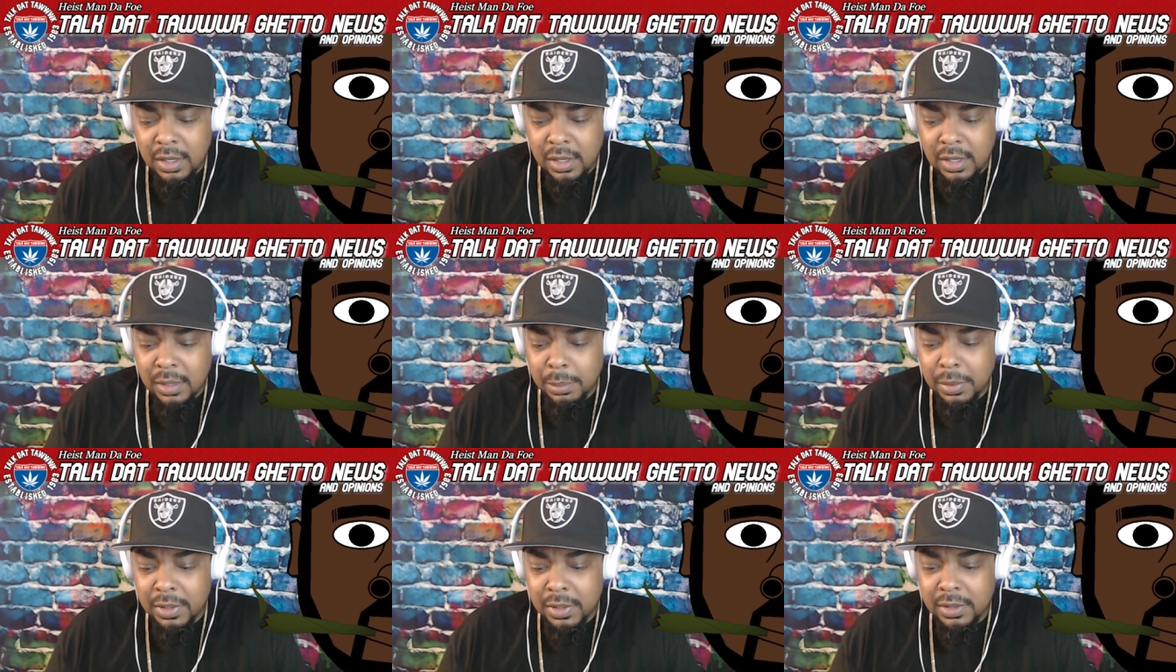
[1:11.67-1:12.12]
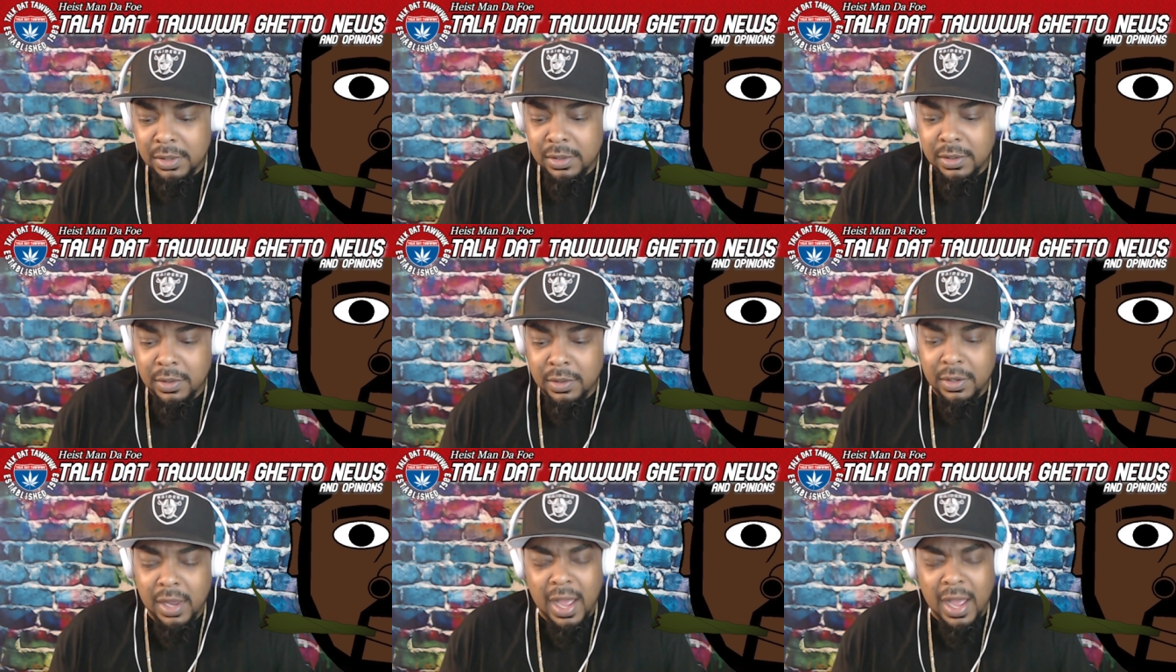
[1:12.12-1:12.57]
But
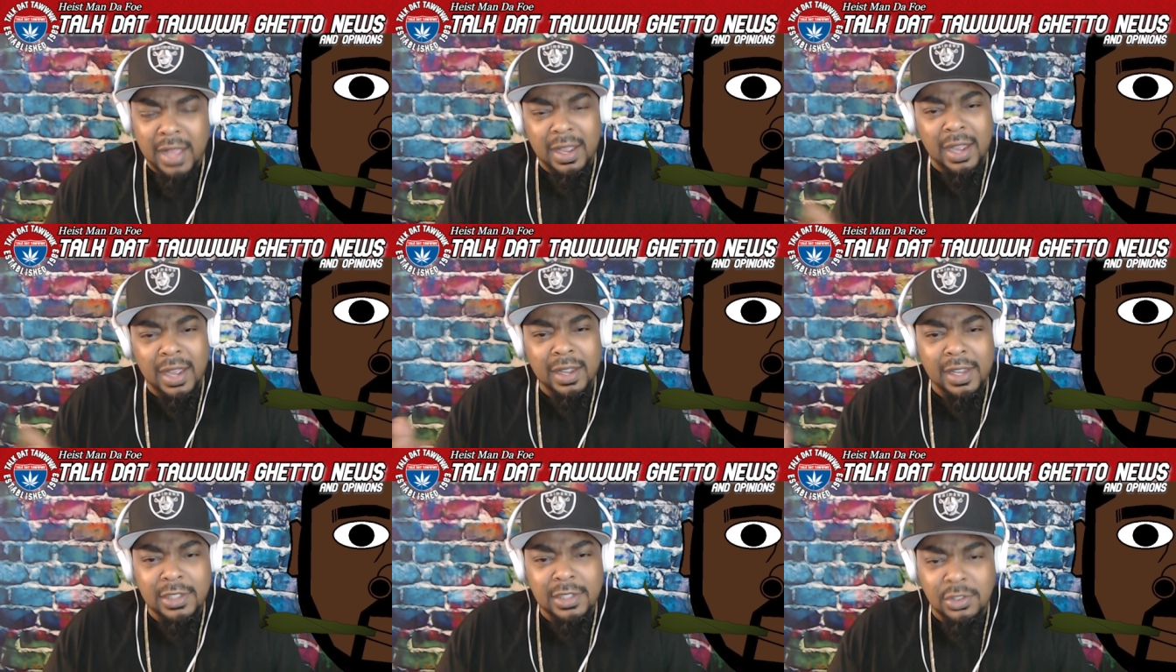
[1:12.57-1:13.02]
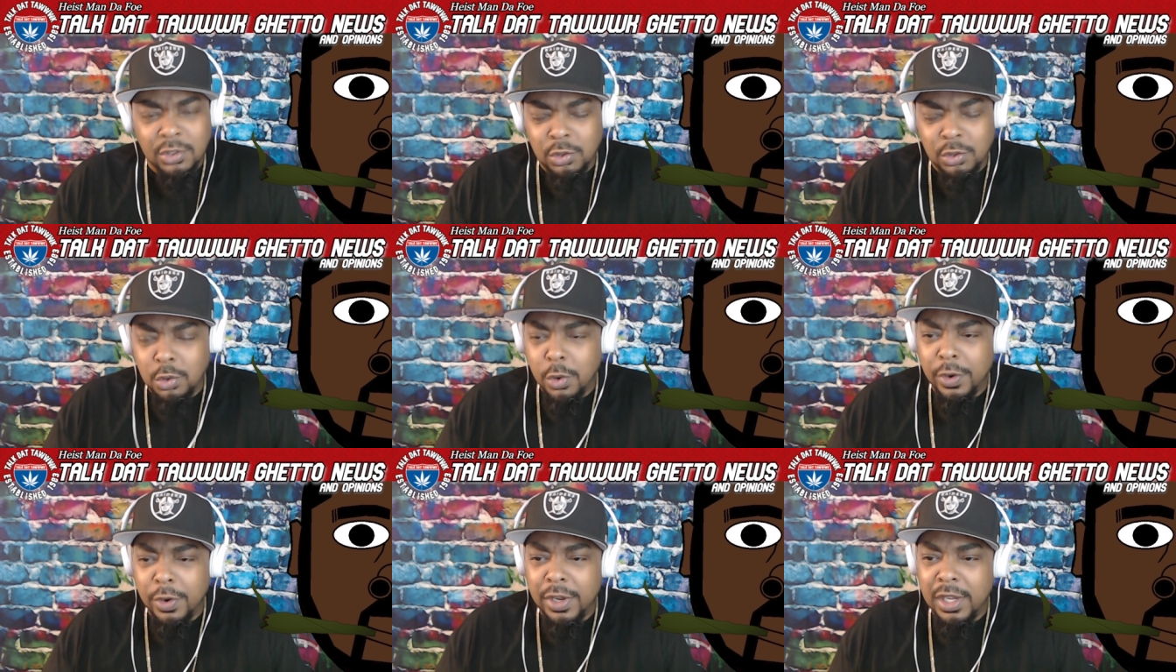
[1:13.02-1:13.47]
I, I guess the
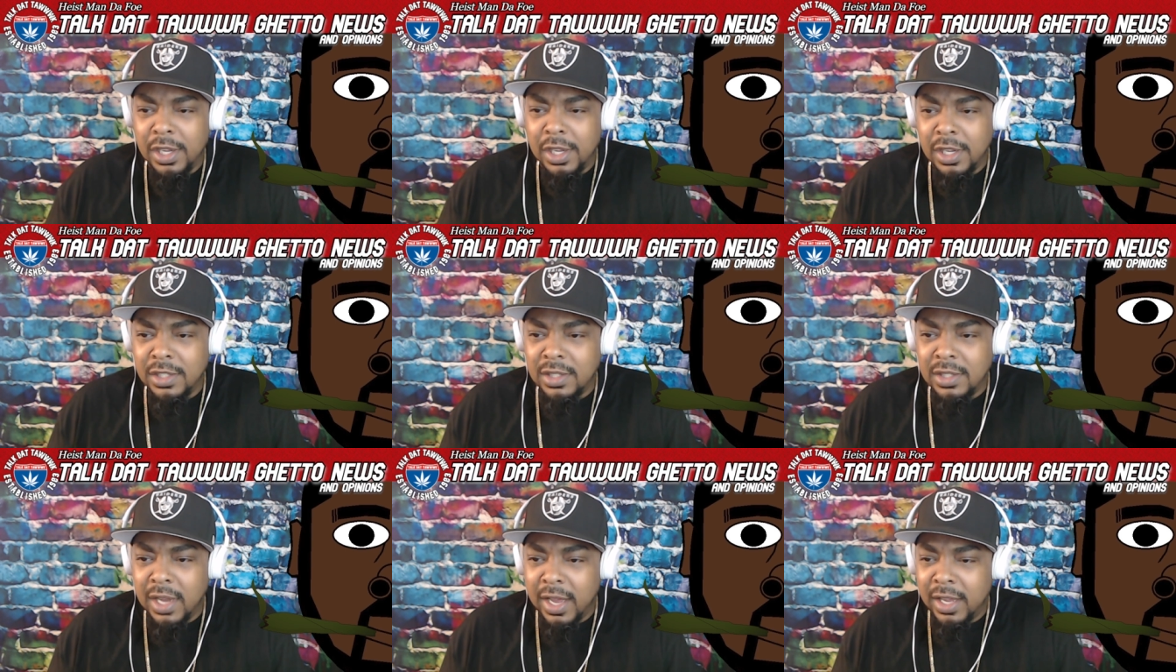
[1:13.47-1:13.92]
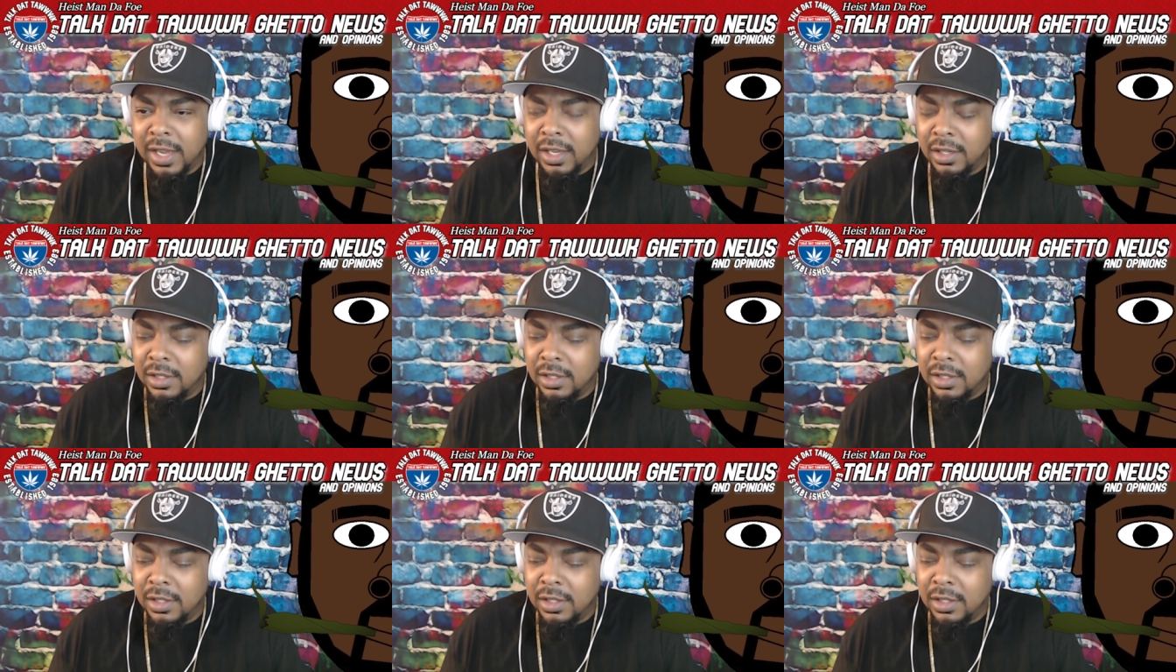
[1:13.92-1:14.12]
story is like